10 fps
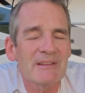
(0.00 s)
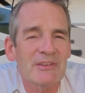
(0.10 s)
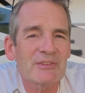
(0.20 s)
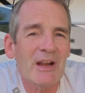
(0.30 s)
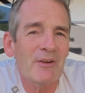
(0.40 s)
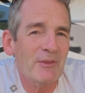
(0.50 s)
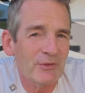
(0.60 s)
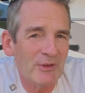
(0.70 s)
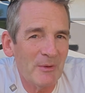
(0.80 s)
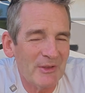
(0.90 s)
the star of the
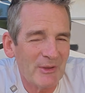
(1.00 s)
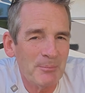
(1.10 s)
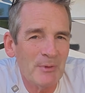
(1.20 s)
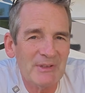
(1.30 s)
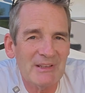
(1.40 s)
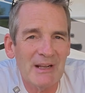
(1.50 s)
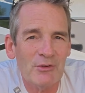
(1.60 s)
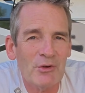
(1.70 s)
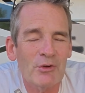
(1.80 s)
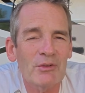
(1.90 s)
show, as I pointed
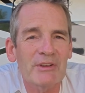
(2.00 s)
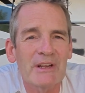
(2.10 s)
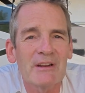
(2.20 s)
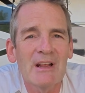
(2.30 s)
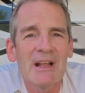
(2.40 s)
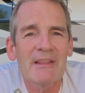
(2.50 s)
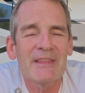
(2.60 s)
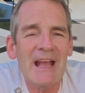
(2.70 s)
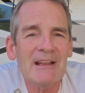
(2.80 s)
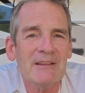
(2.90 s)
out earlier.
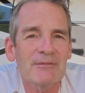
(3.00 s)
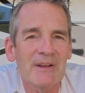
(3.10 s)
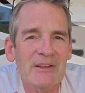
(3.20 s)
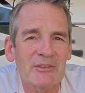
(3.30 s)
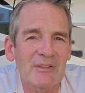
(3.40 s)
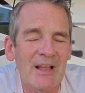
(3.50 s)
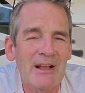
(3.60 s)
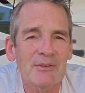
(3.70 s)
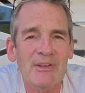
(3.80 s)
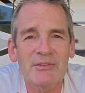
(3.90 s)
That device
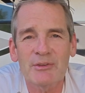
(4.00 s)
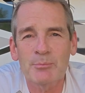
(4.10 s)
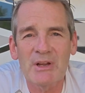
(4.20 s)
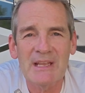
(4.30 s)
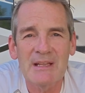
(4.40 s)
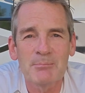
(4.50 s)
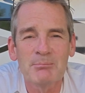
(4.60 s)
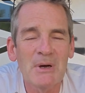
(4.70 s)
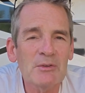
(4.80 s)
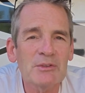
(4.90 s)
allows us to bring
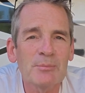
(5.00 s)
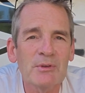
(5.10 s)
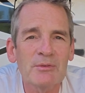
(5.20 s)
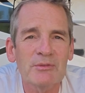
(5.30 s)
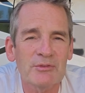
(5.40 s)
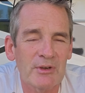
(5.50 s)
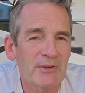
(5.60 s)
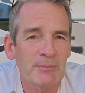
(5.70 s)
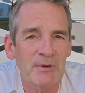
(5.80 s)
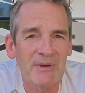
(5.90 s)
in multiple
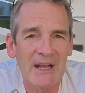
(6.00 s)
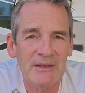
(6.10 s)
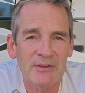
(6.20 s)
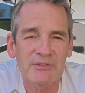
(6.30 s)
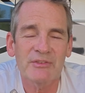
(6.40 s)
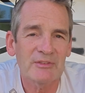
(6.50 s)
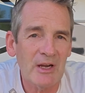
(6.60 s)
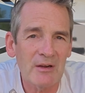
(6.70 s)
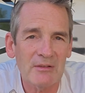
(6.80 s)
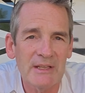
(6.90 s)
service providers,
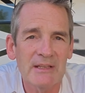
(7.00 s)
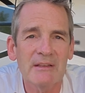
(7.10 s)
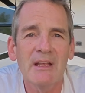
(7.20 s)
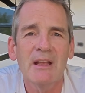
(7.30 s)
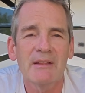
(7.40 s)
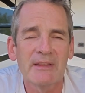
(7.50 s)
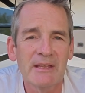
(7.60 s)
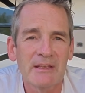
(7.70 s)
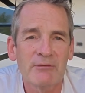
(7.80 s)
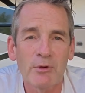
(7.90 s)
Starlink,
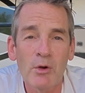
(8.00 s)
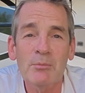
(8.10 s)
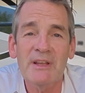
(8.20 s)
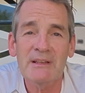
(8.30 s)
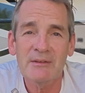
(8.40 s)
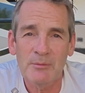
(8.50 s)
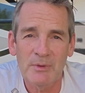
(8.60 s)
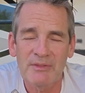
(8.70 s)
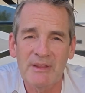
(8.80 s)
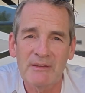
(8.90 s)
the RoamLink
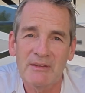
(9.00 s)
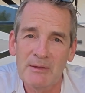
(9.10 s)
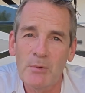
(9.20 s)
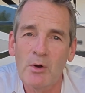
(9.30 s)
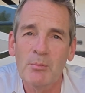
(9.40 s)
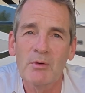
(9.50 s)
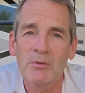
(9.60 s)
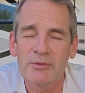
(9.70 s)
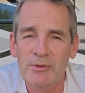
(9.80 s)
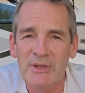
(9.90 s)
with the
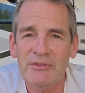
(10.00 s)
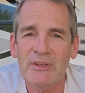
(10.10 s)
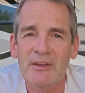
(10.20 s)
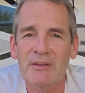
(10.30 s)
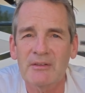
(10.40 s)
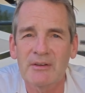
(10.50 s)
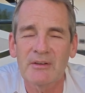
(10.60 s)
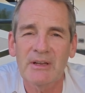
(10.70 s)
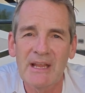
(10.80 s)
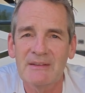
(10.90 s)
T-Mobile, US
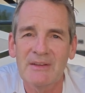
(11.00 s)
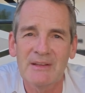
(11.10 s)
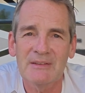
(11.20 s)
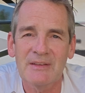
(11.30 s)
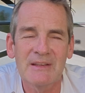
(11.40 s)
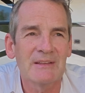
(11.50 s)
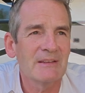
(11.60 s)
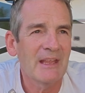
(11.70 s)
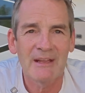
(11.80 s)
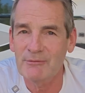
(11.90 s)
Cellular,
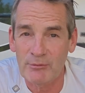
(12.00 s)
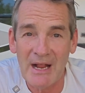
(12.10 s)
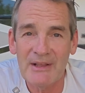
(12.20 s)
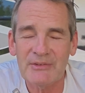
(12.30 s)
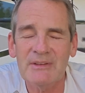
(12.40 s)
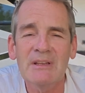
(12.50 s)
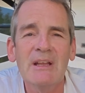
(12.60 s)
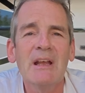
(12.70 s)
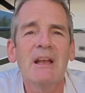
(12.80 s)
AT&T, and Verizon.